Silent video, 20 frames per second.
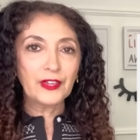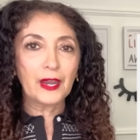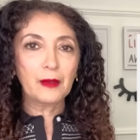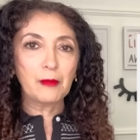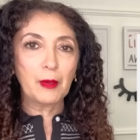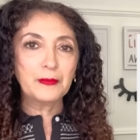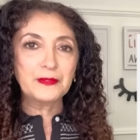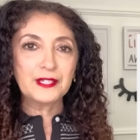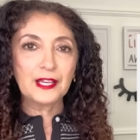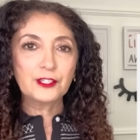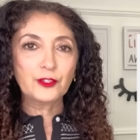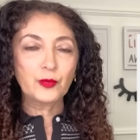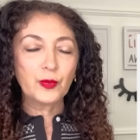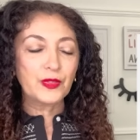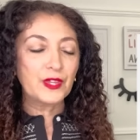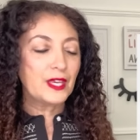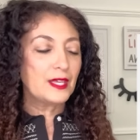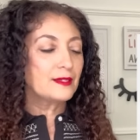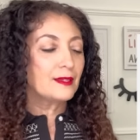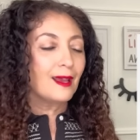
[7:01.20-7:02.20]
that I'm obsessed with
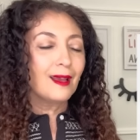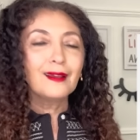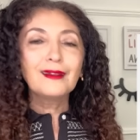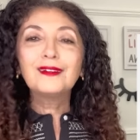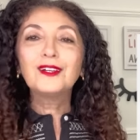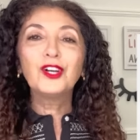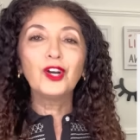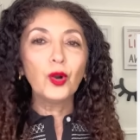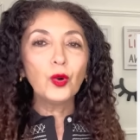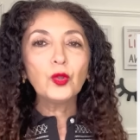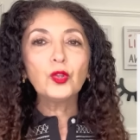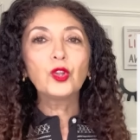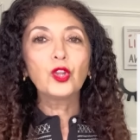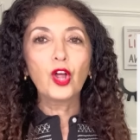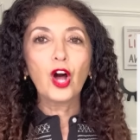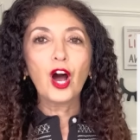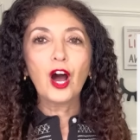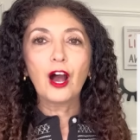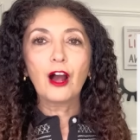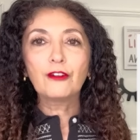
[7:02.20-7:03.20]
these? Go
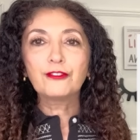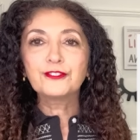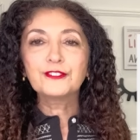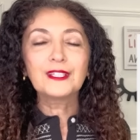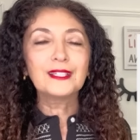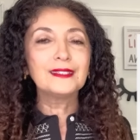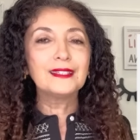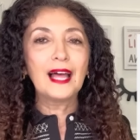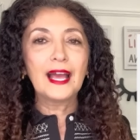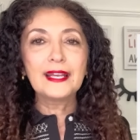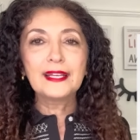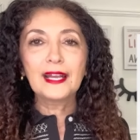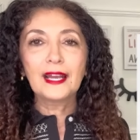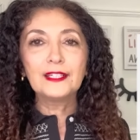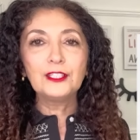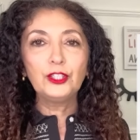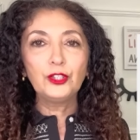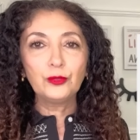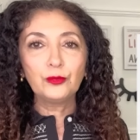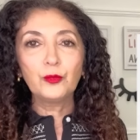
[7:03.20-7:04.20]
loft. Like
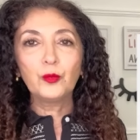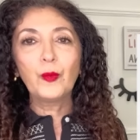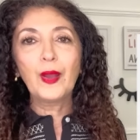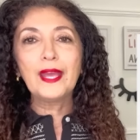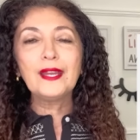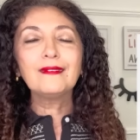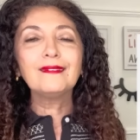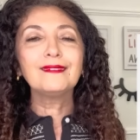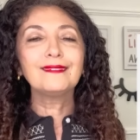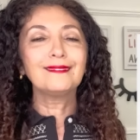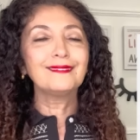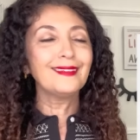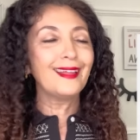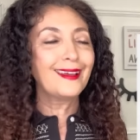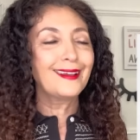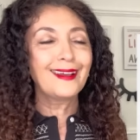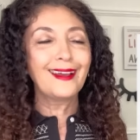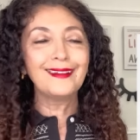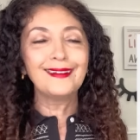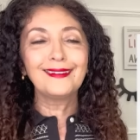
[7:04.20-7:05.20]
you way to
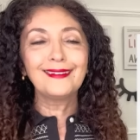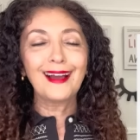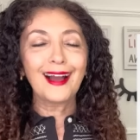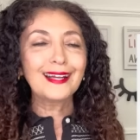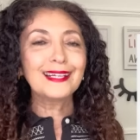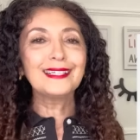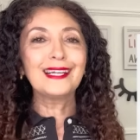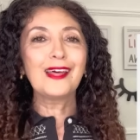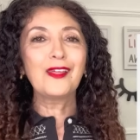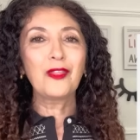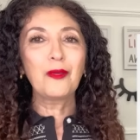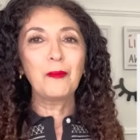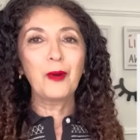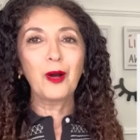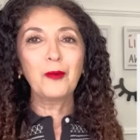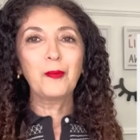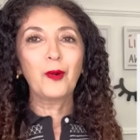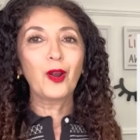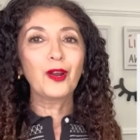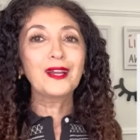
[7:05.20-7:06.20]
like knock it out of the
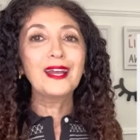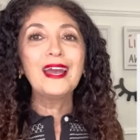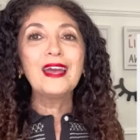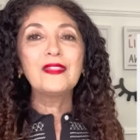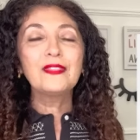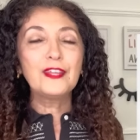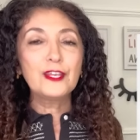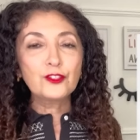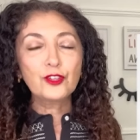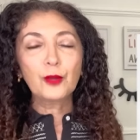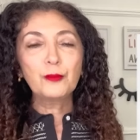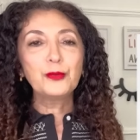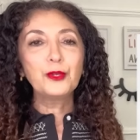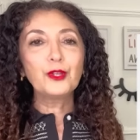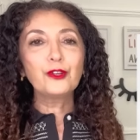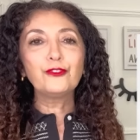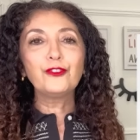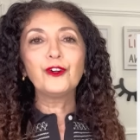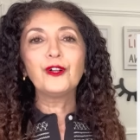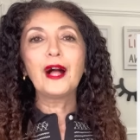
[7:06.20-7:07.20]
ballpark. These are
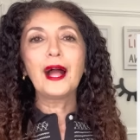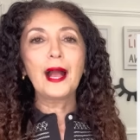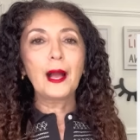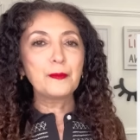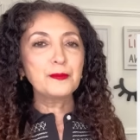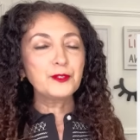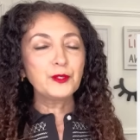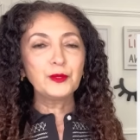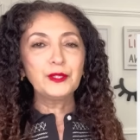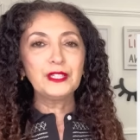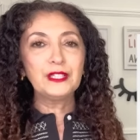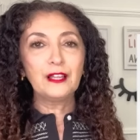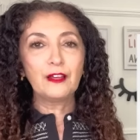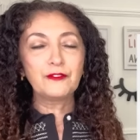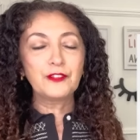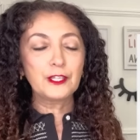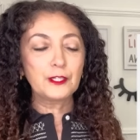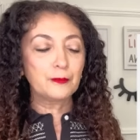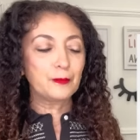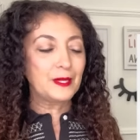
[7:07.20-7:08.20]
beautiful. Absolutely
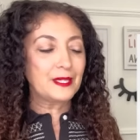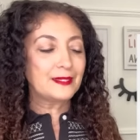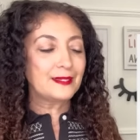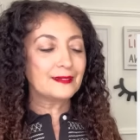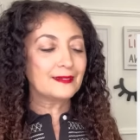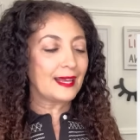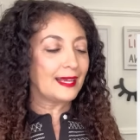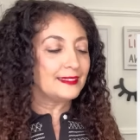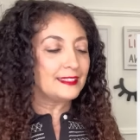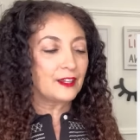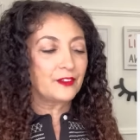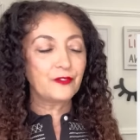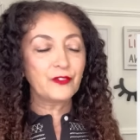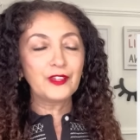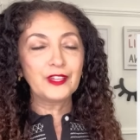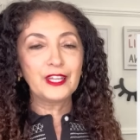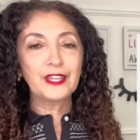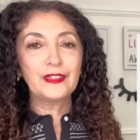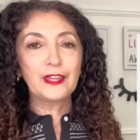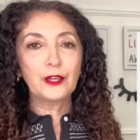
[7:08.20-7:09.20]
love these pieces. I
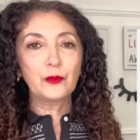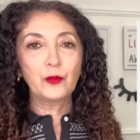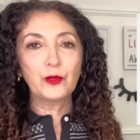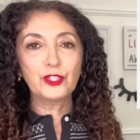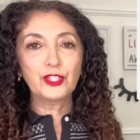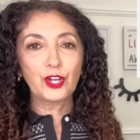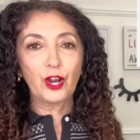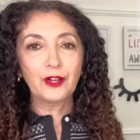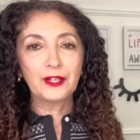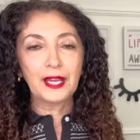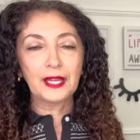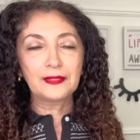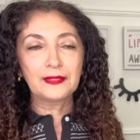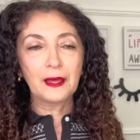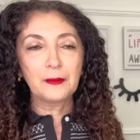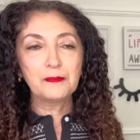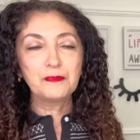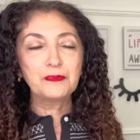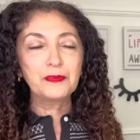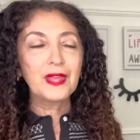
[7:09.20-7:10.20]
definitely think we should all get them